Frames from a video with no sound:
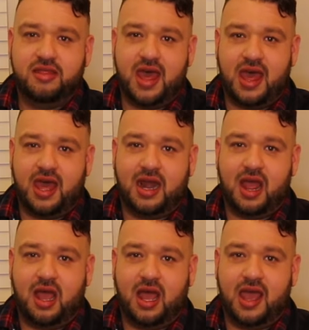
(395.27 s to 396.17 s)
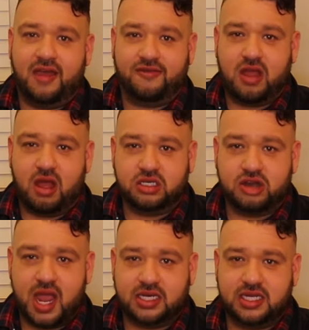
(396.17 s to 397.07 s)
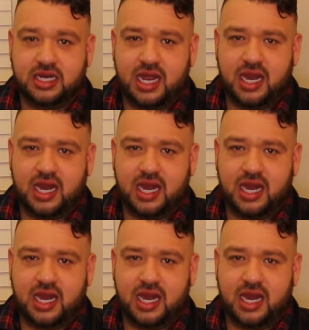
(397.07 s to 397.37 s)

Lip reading: that have contracted